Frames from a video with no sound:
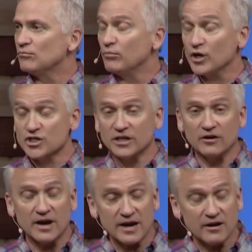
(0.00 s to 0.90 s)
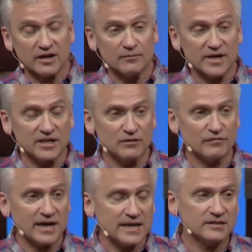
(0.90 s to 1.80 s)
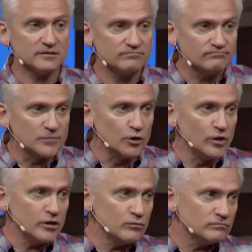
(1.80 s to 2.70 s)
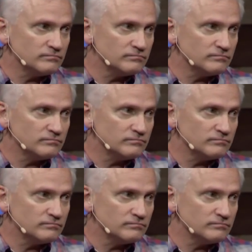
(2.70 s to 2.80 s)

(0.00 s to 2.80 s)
Brushing your hair can make you faint. Who knew?